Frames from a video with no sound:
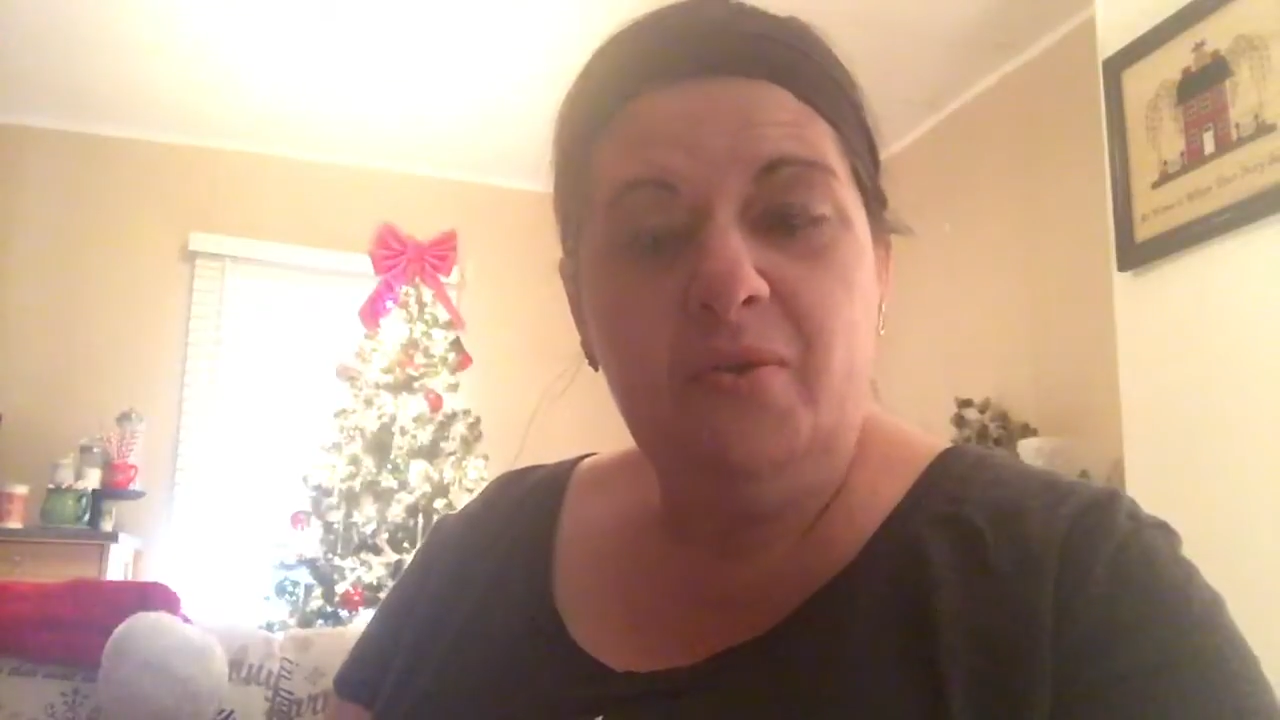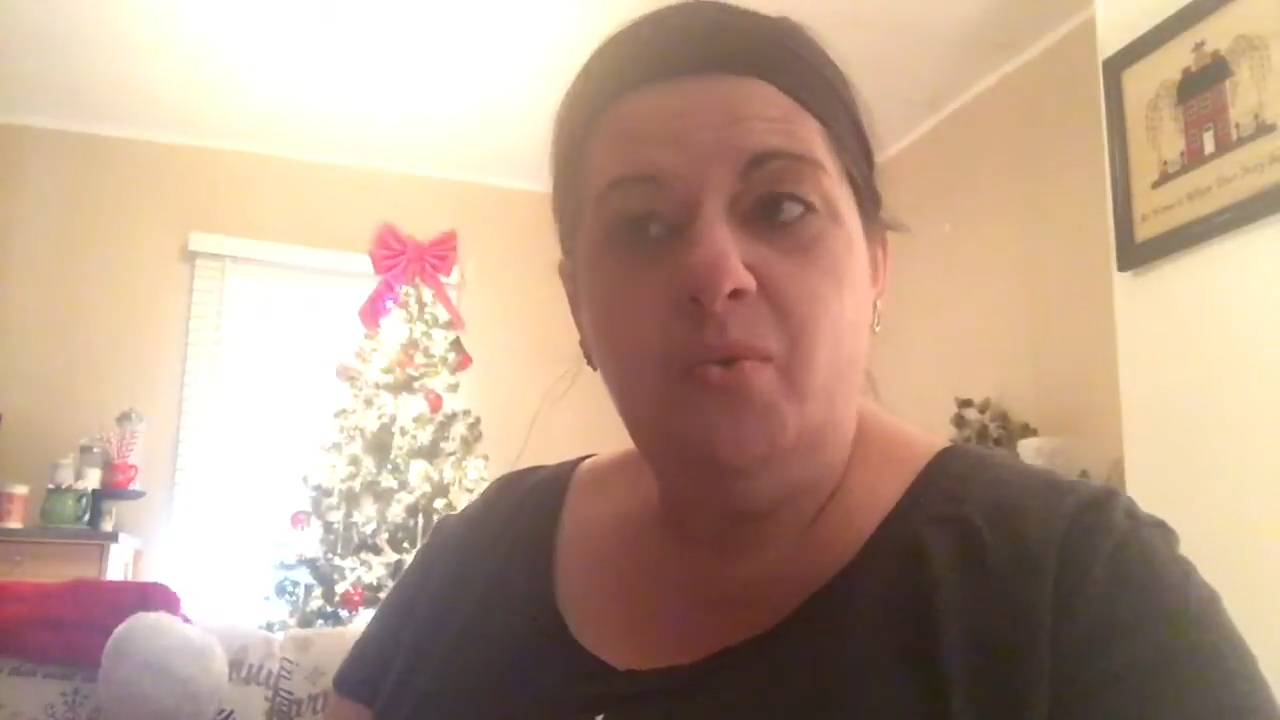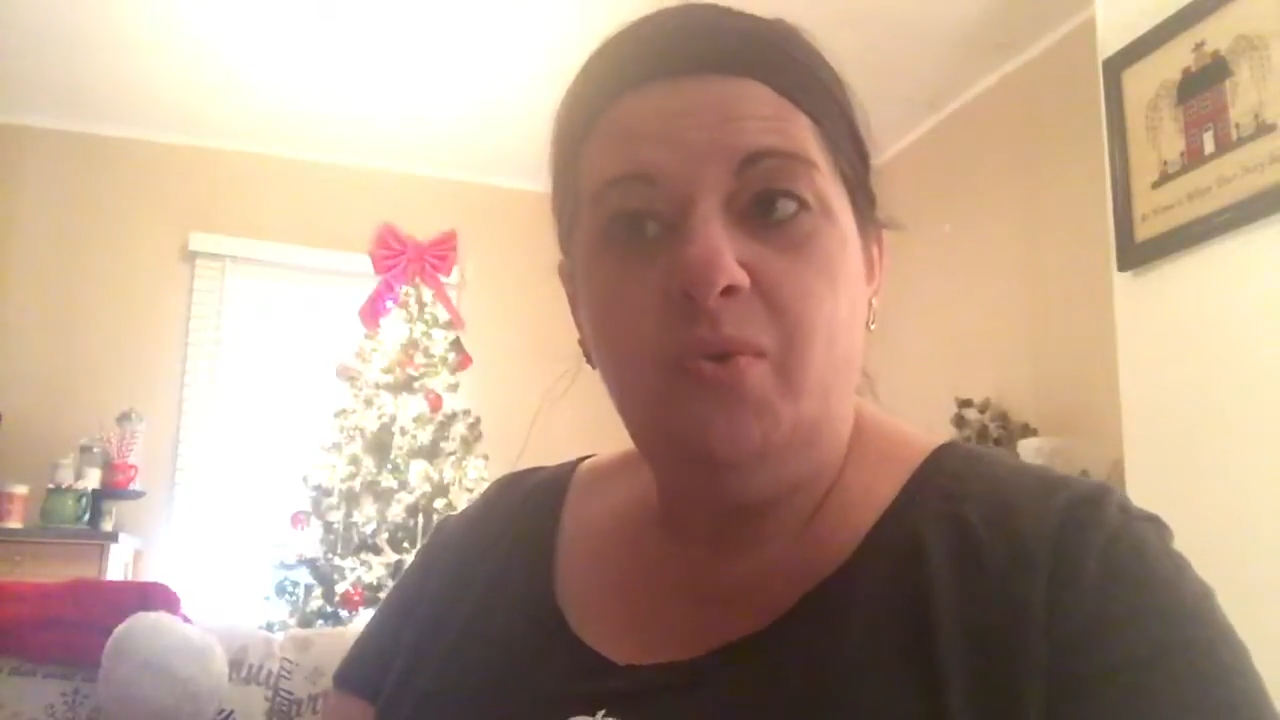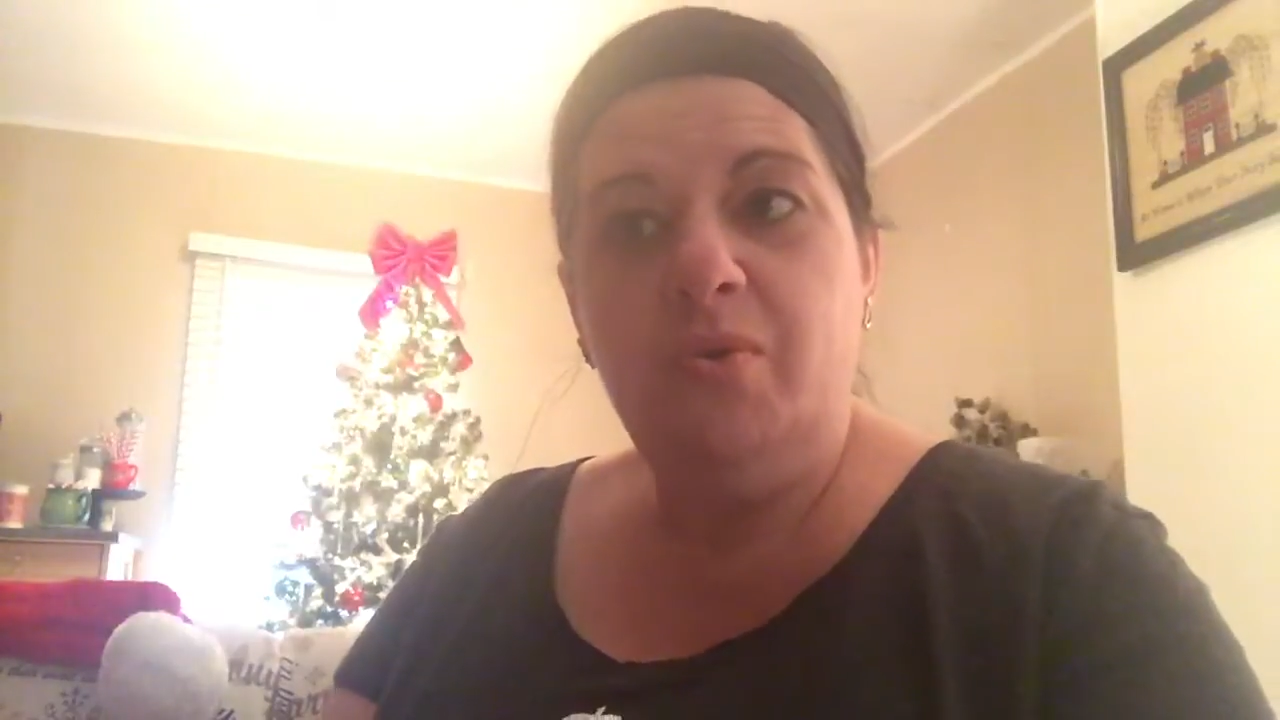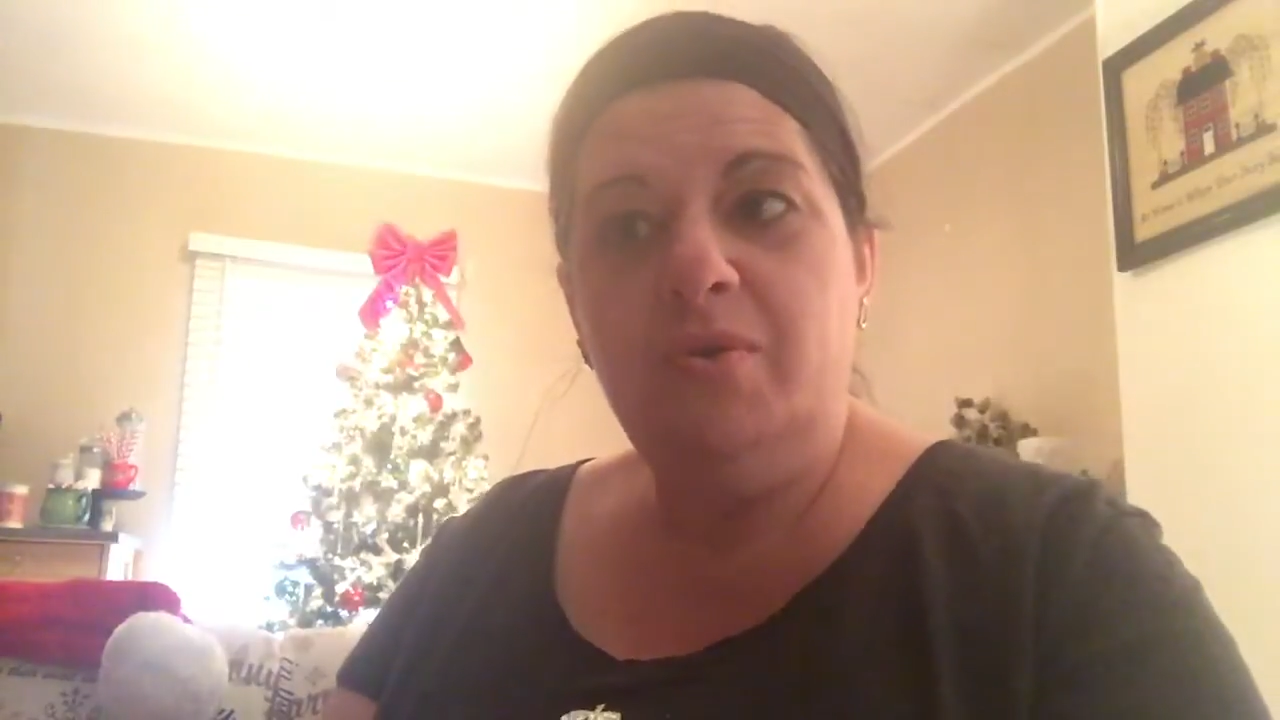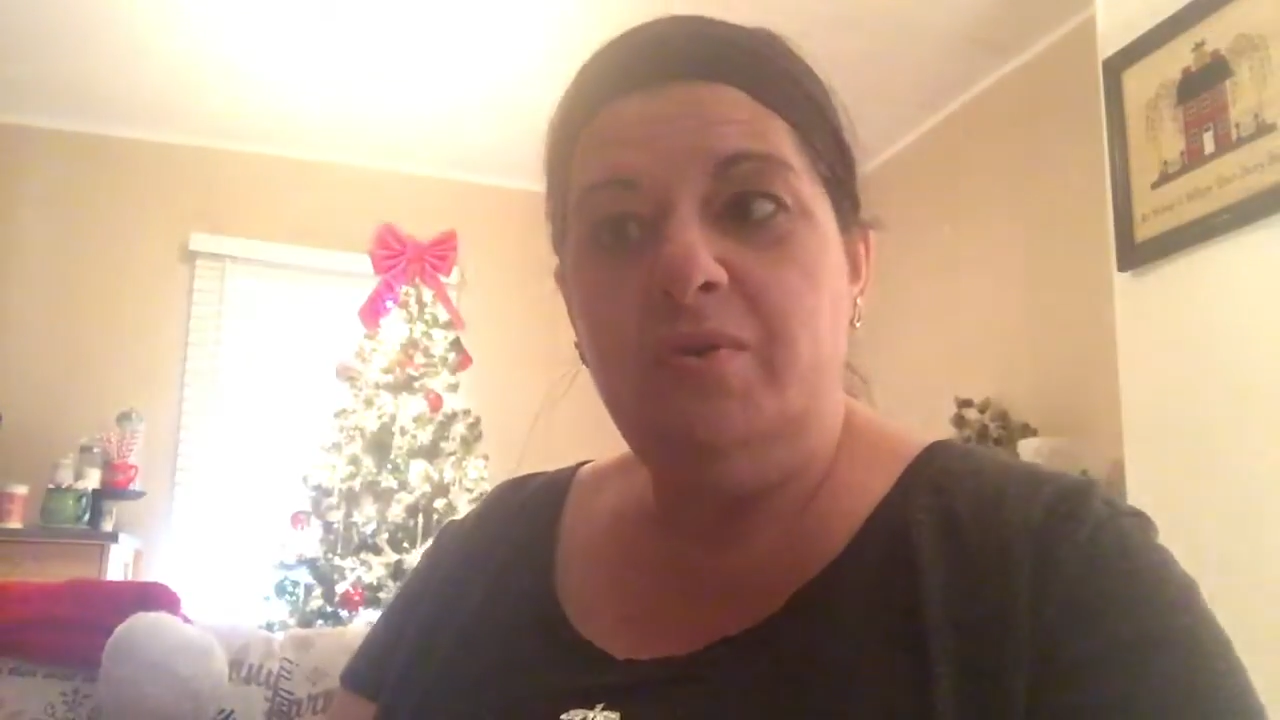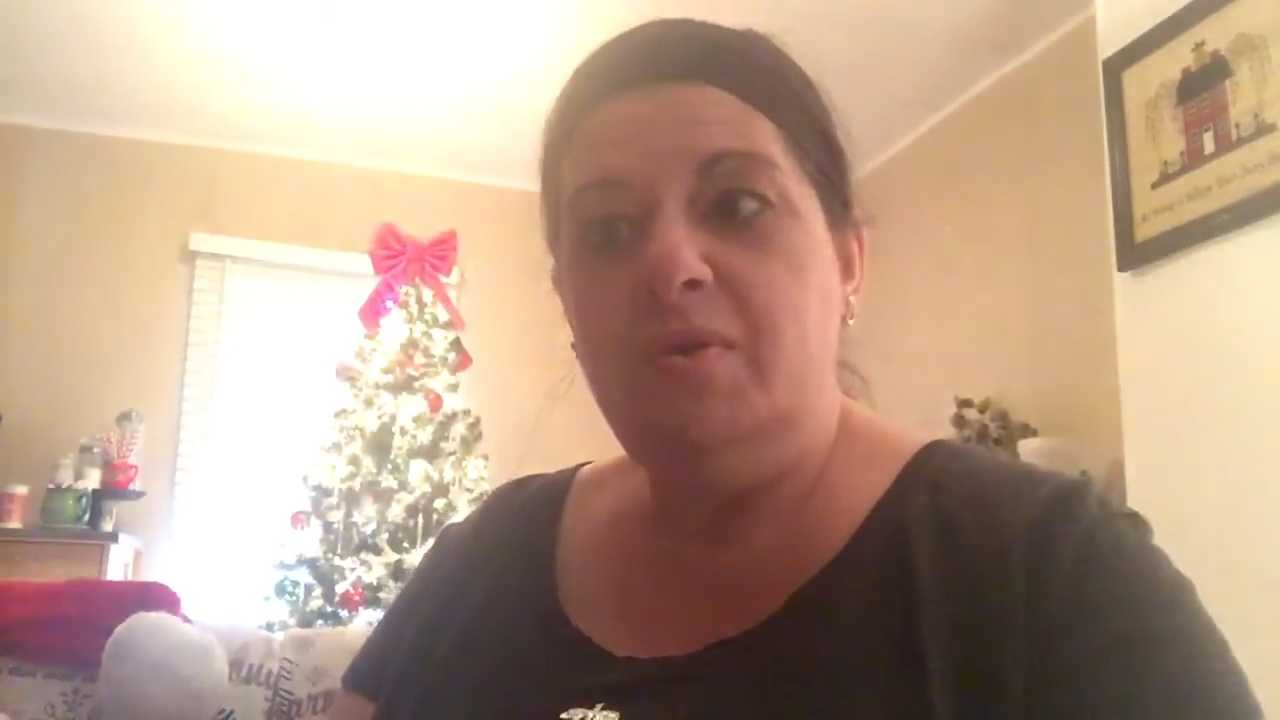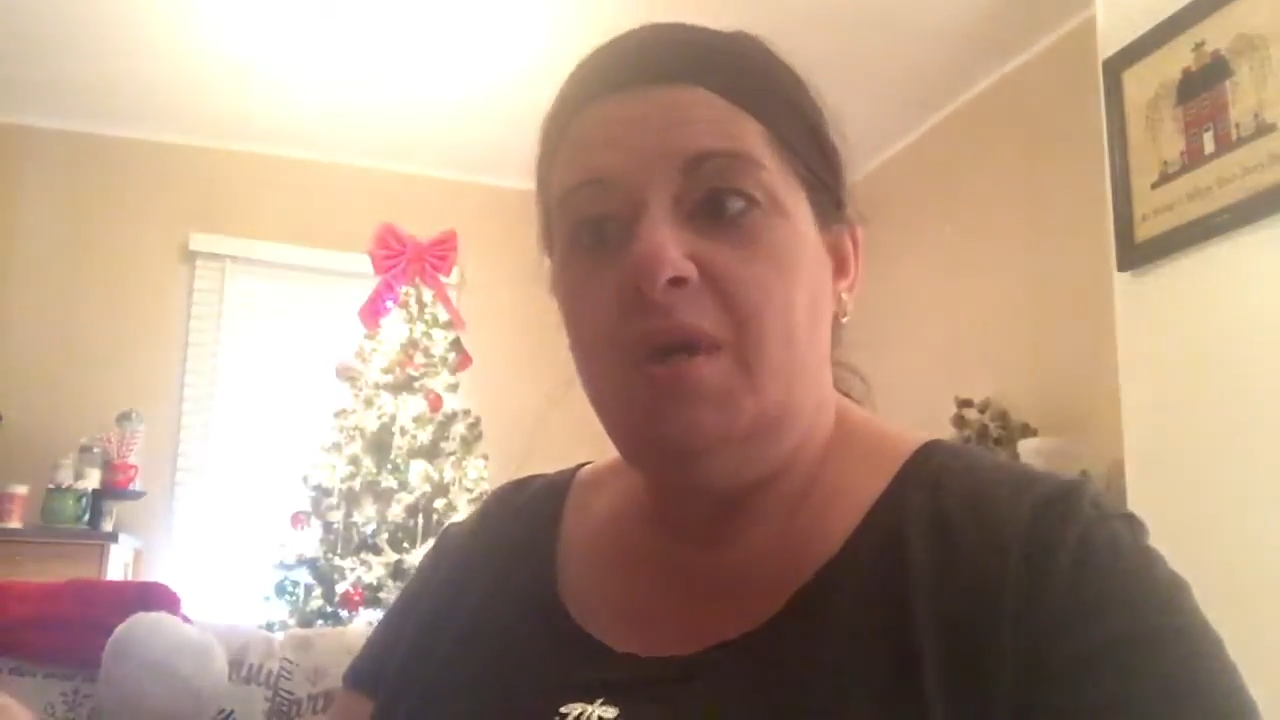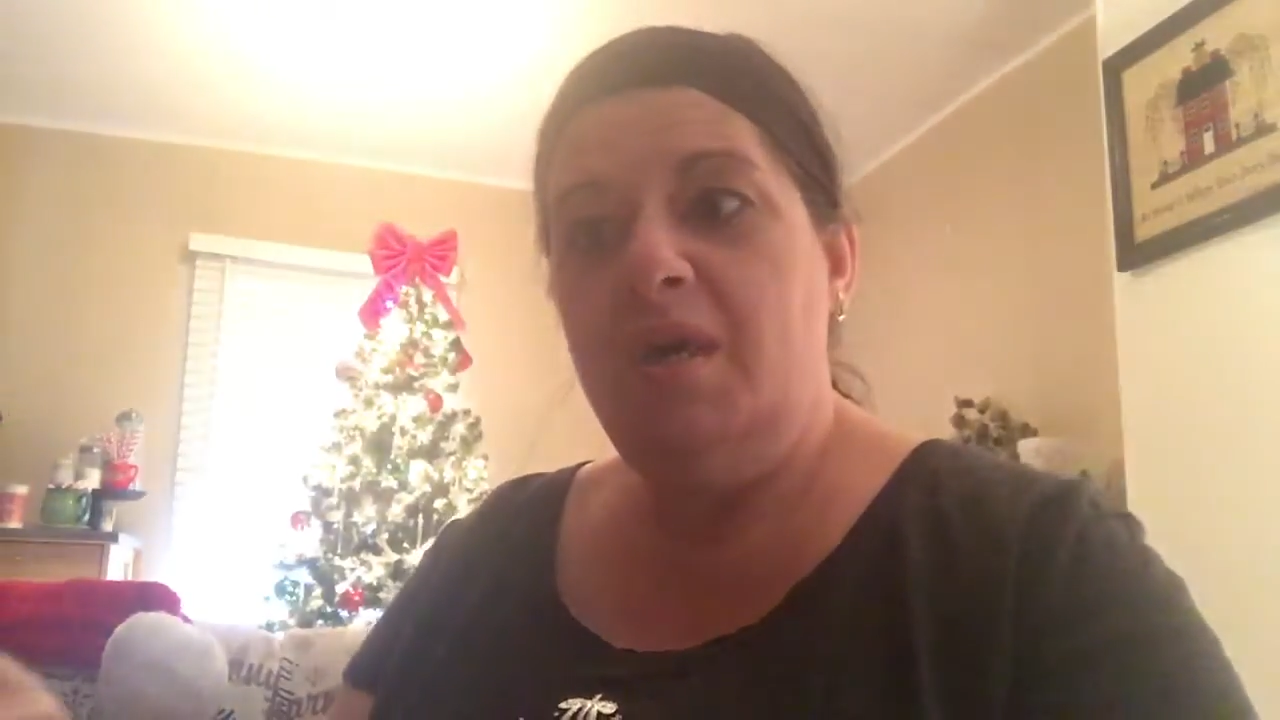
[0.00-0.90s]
or